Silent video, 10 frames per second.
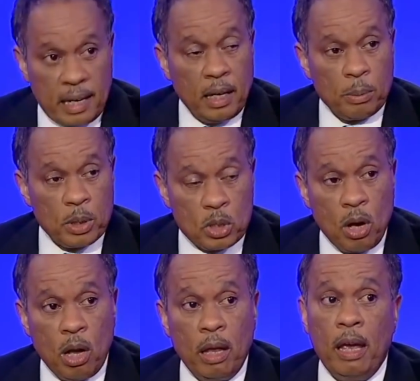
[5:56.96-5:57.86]
that helps us
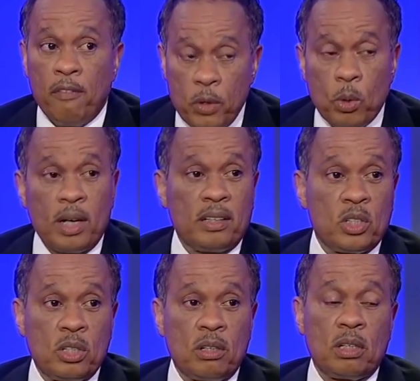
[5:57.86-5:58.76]
all if you are
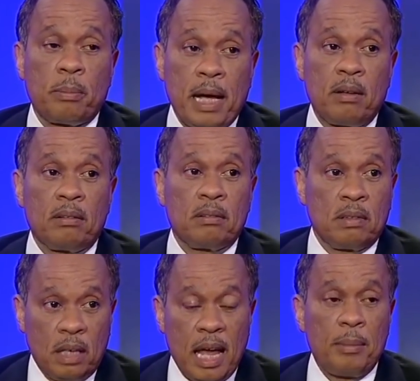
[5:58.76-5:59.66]
concerned about
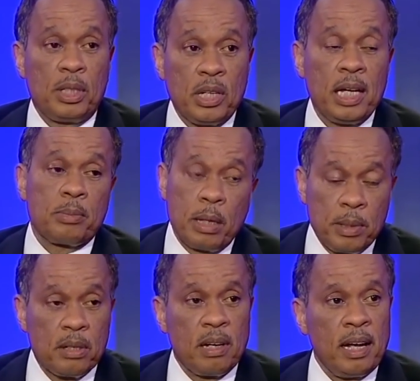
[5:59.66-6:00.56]
climate change.
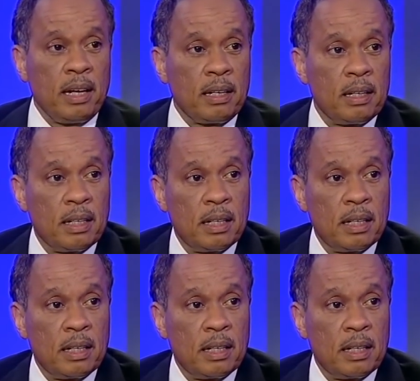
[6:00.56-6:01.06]
Maybe you're not.